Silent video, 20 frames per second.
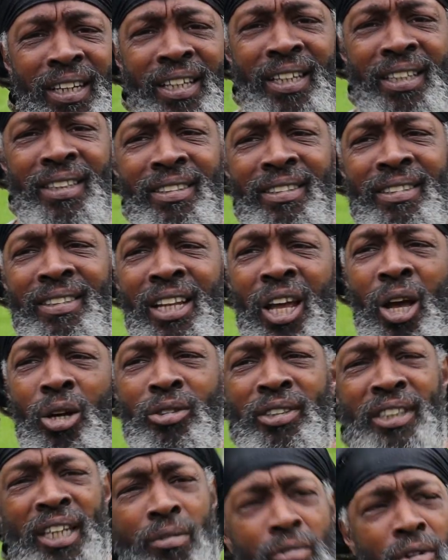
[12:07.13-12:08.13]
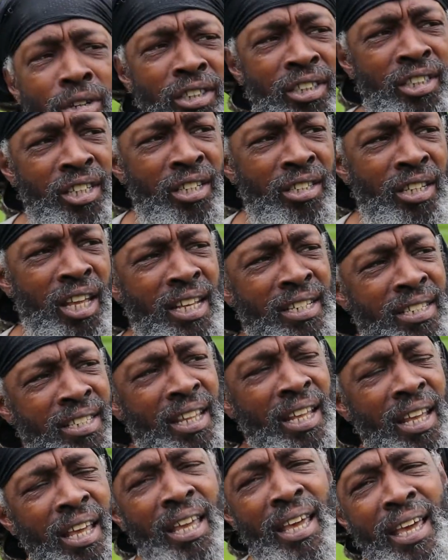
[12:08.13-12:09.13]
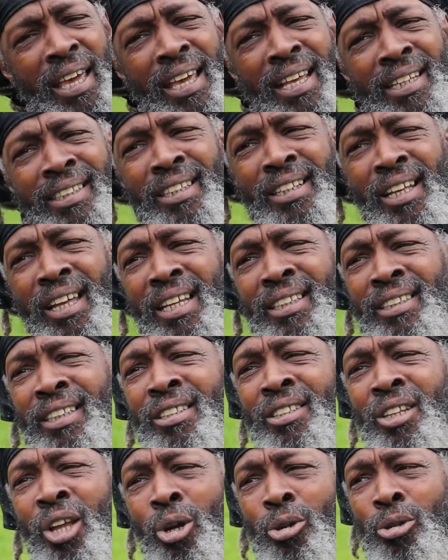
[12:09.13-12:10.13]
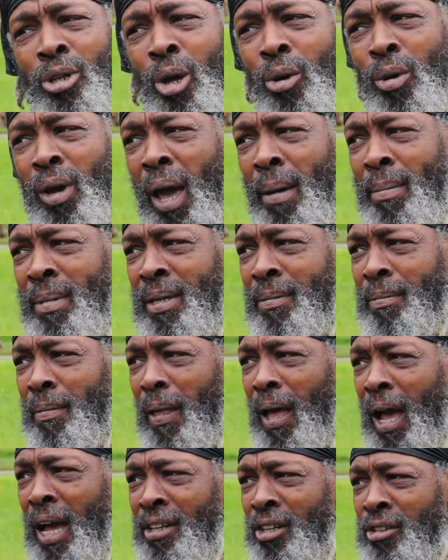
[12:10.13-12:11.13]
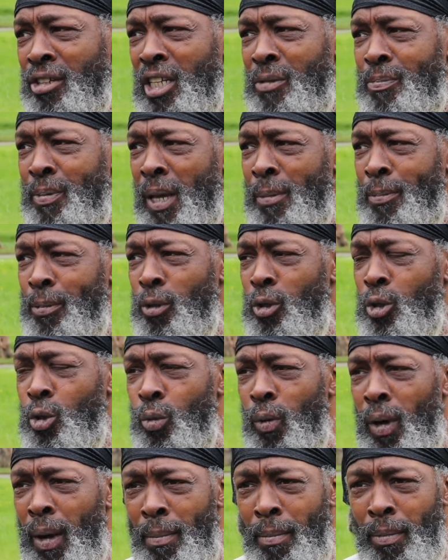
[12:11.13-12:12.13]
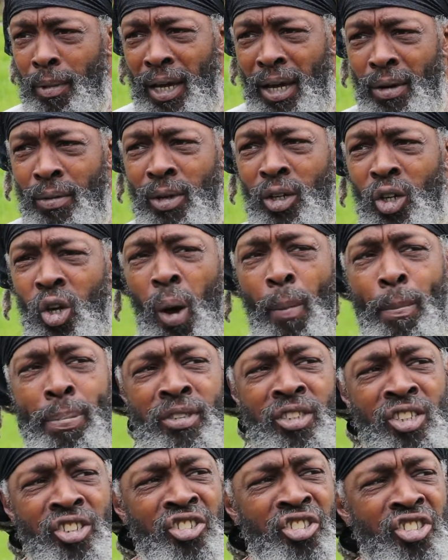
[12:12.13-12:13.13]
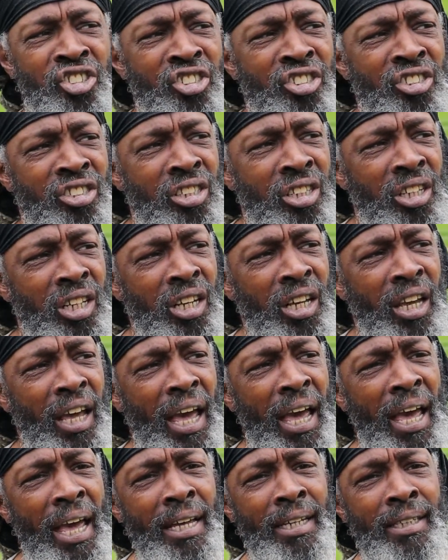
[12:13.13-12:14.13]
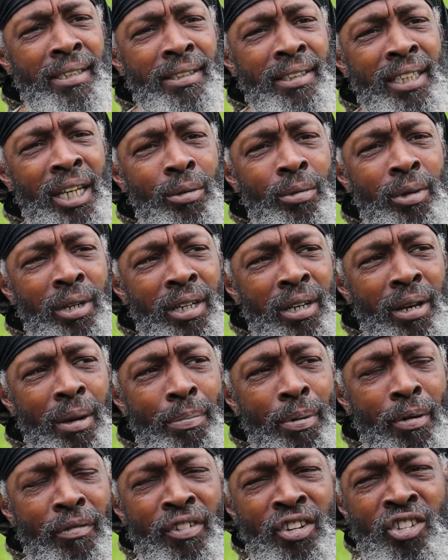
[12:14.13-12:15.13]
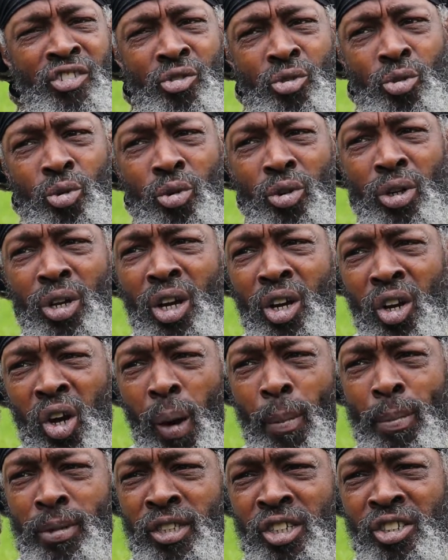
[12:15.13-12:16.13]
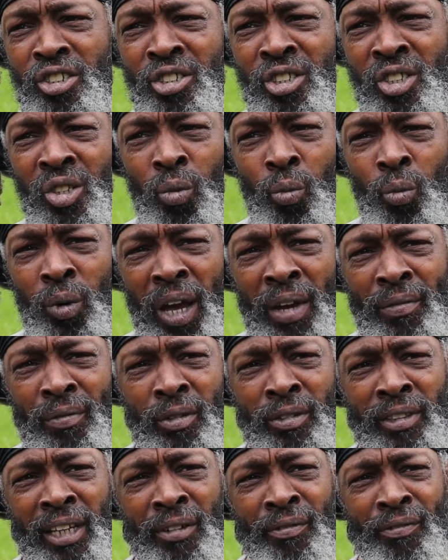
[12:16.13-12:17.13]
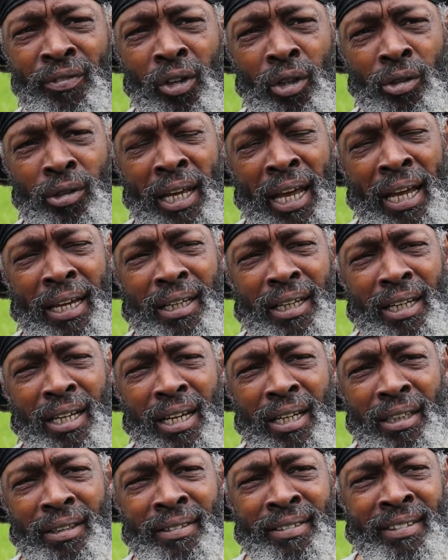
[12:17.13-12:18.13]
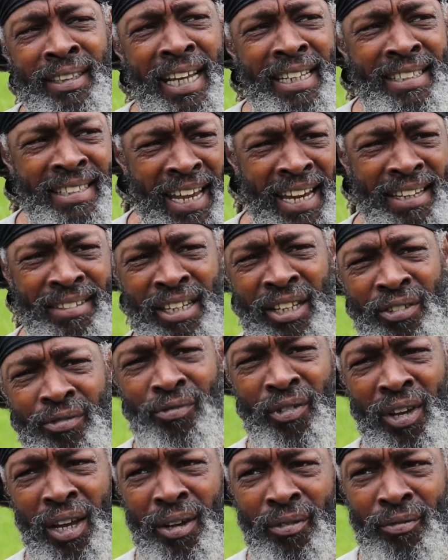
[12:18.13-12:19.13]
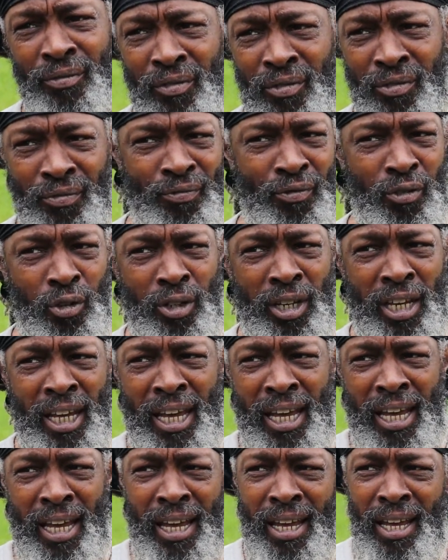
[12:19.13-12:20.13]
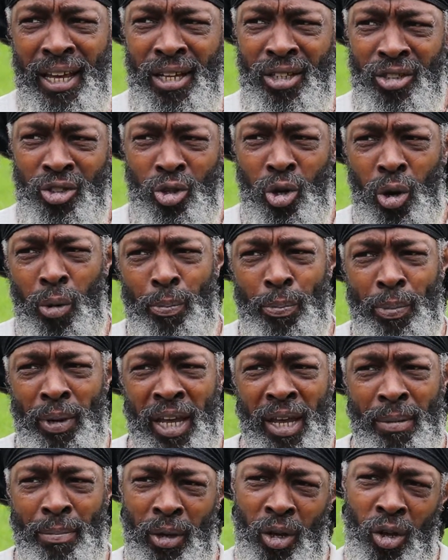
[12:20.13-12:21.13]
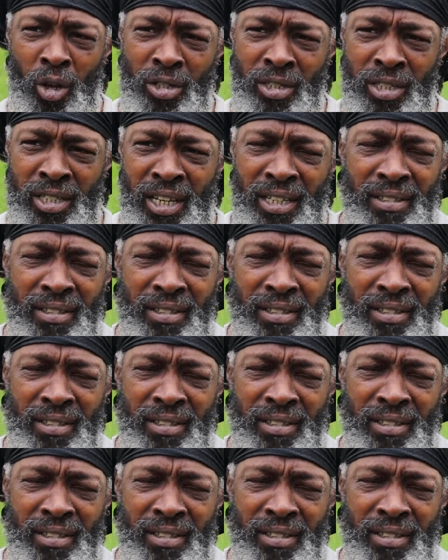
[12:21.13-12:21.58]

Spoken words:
No, steroids is a no-no. I mean, I know there's people who are in competition, and they're in professional competitions and whatever, and they think that they take this thing to compete because